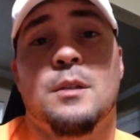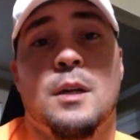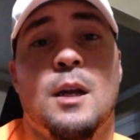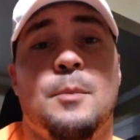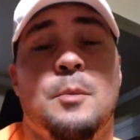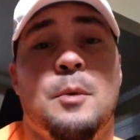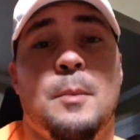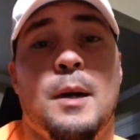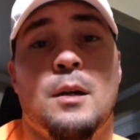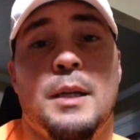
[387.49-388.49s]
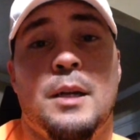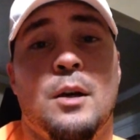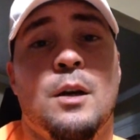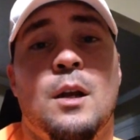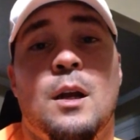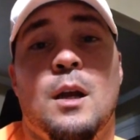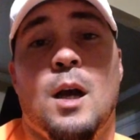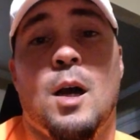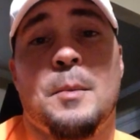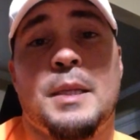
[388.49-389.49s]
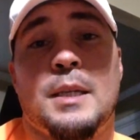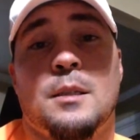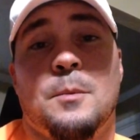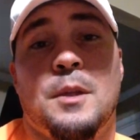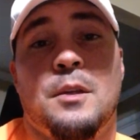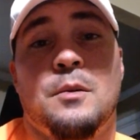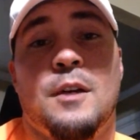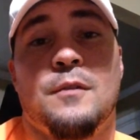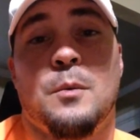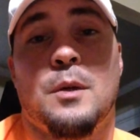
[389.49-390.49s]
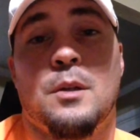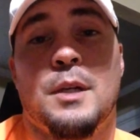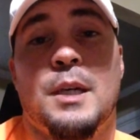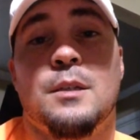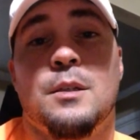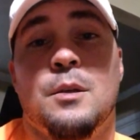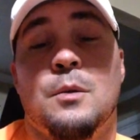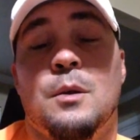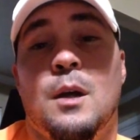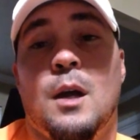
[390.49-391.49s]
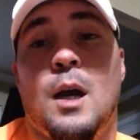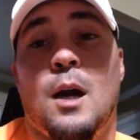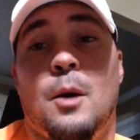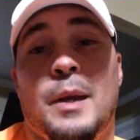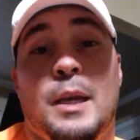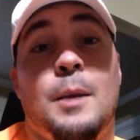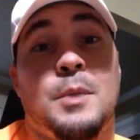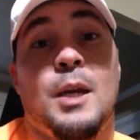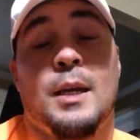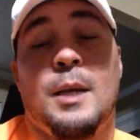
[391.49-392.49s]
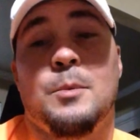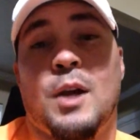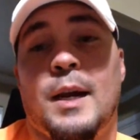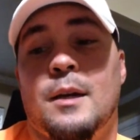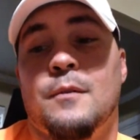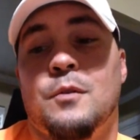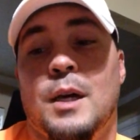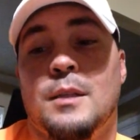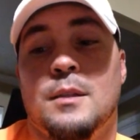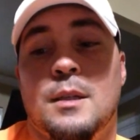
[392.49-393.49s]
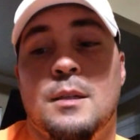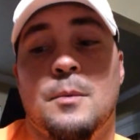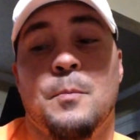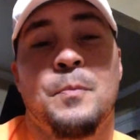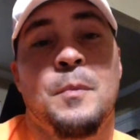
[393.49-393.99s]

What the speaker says: It's going to help them be a better leader, and that's something that you definitely want to look into and keep track of throughout the season.